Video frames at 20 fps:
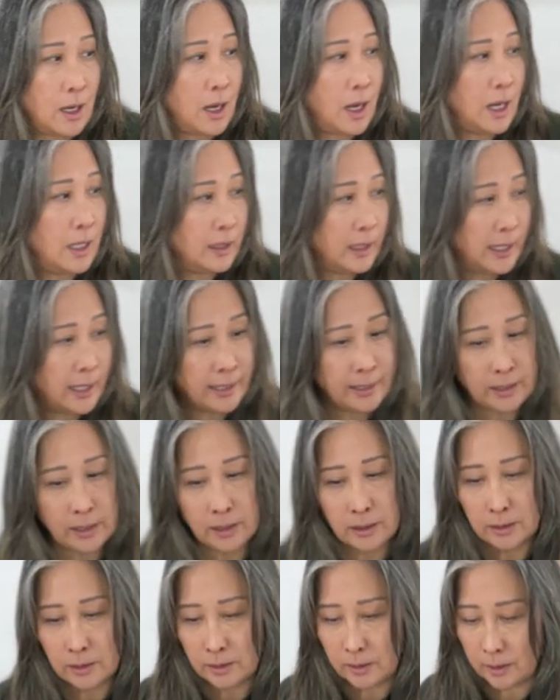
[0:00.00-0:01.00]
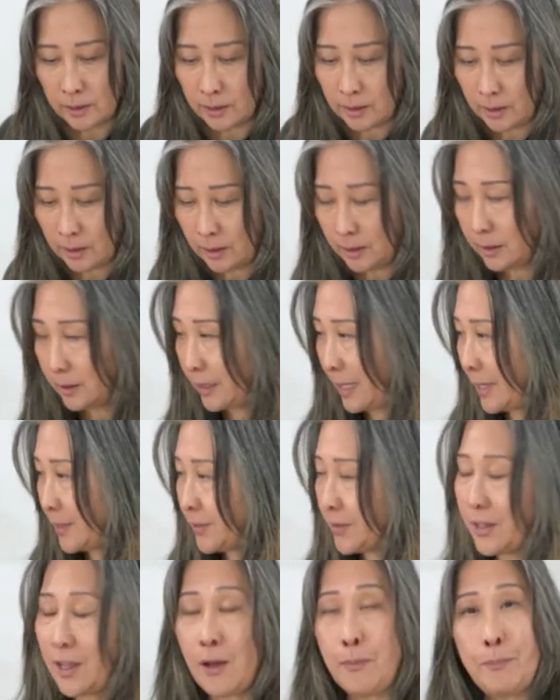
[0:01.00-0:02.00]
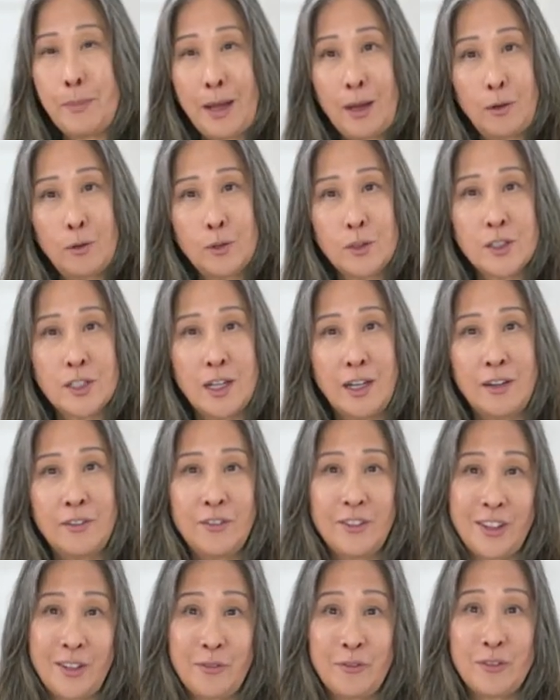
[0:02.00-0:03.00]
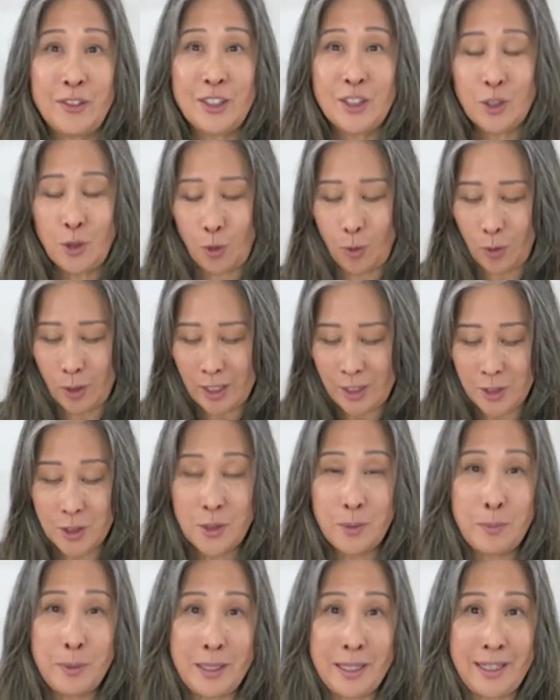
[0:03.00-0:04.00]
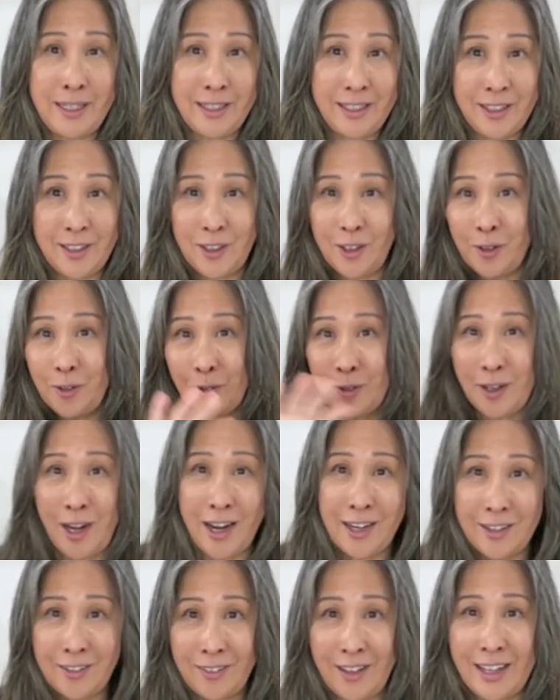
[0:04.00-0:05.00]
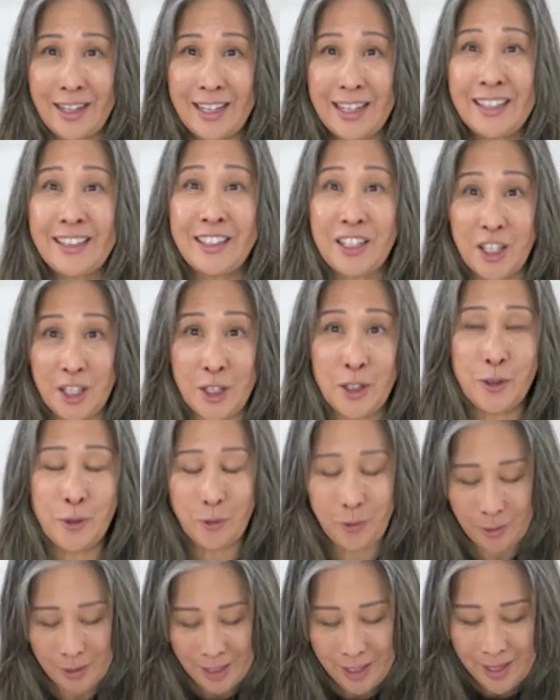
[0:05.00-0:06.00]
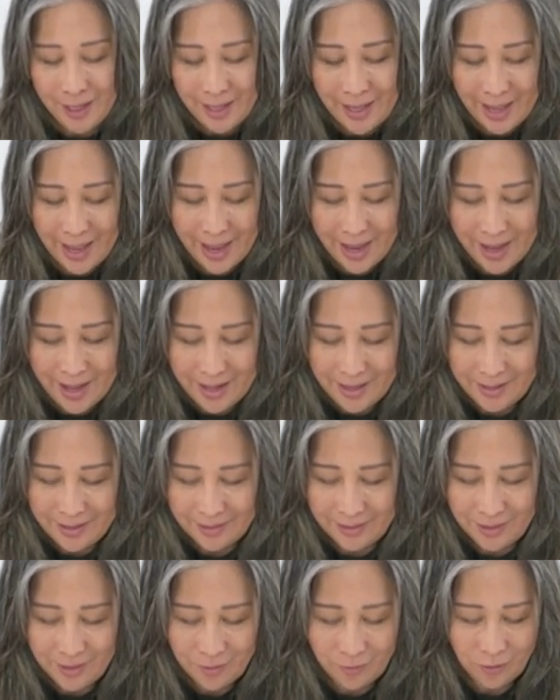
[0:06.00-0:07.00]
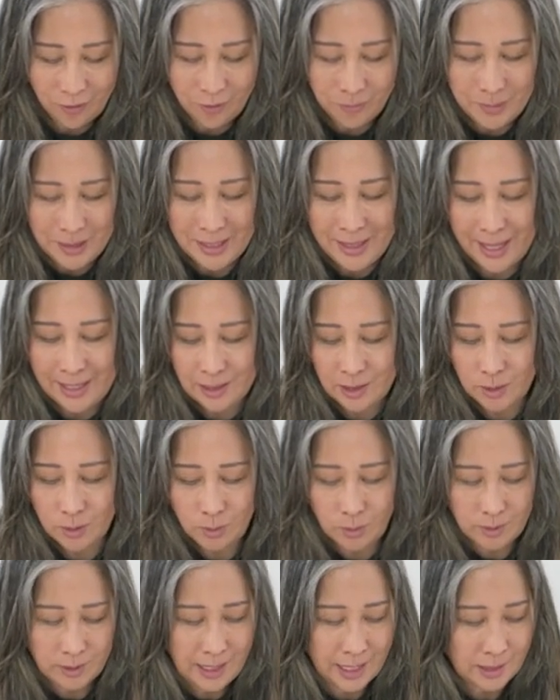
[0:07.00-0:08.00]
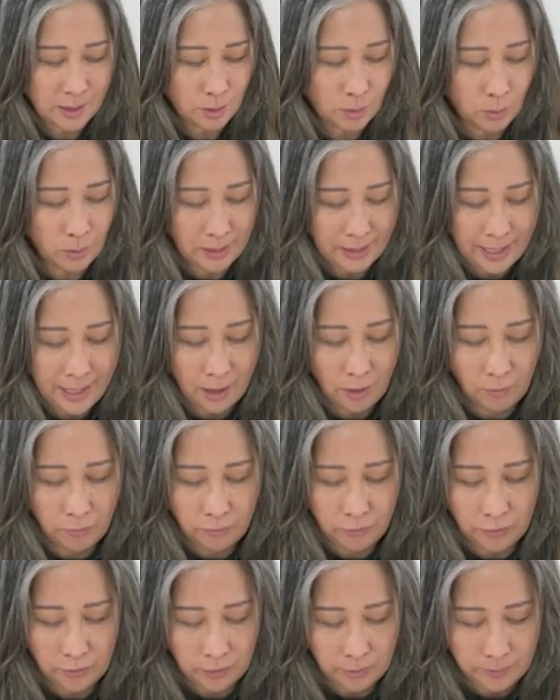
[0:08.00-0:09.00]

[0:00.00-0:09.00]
I like less amount of inventory to be, you know, kind of like in the queue. And, you know, for me, that's really helpful.